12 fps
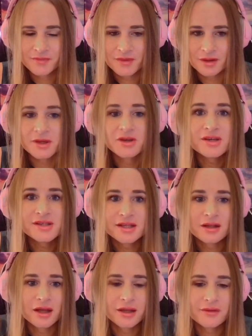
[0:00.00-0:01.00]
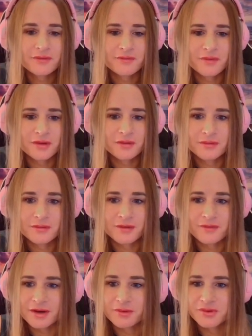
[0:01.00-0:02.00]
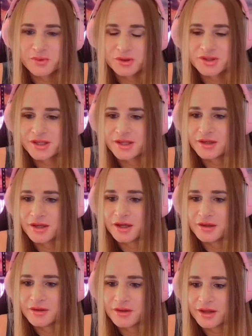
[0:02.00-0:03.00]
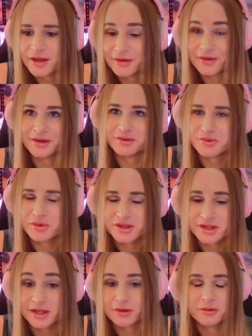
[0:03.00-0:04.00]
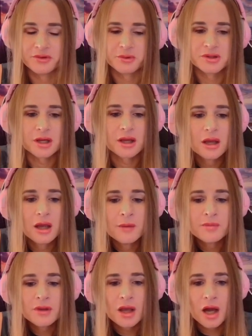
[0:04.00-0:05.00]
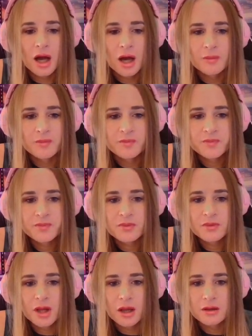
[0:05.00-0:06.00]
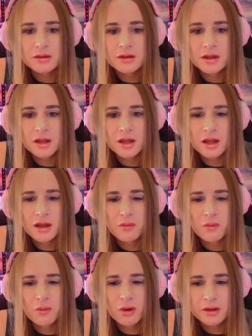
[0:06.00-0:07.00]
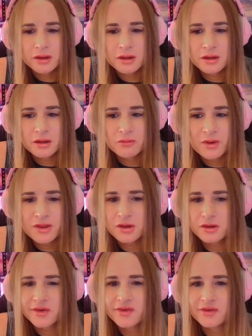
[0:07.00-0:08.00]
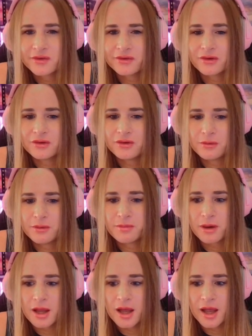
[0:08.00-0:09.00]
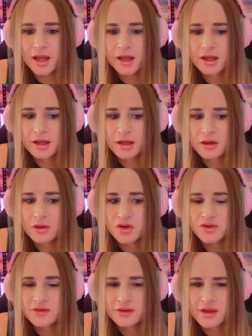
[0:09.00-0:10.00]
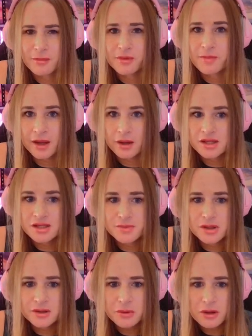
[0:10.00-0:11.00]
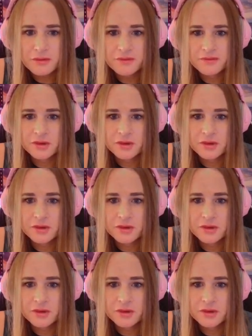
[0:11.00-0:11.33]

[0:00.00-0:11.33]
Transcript: Be interesting, like if anyone's watching, yeah, if anyone's watching, yeah, no one's watching. You know, whether this is a slot you would play. Does the number of pay lines put you off?